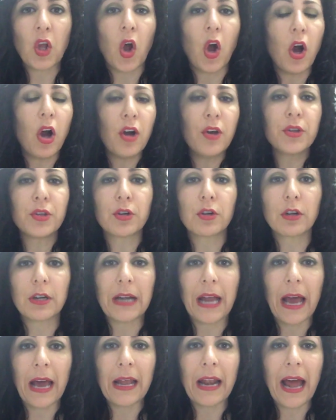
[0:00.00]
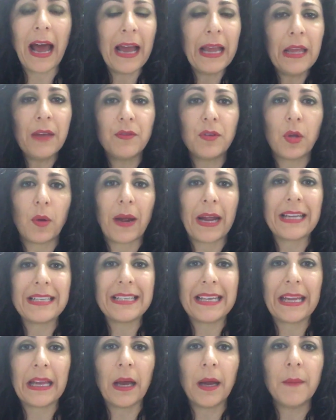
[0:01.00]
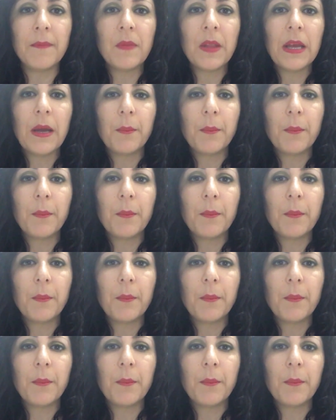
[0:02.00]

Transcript: called her or not, I have no idea.